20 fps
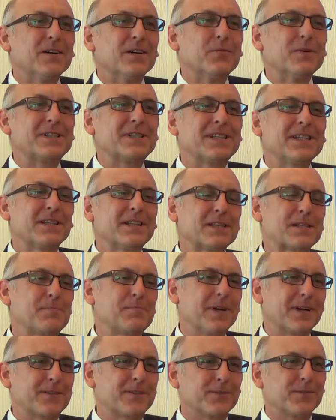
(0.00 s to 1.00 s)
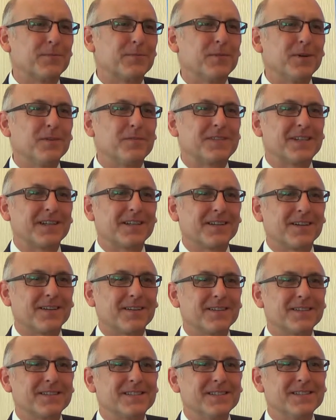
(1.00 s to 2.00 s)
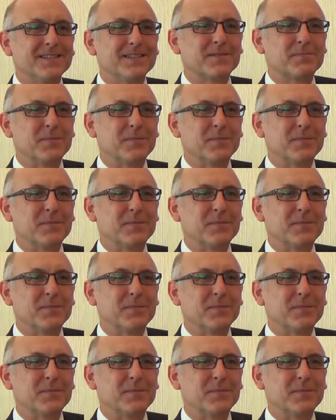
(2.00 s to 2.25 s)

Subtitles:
We see the spectrum of technologies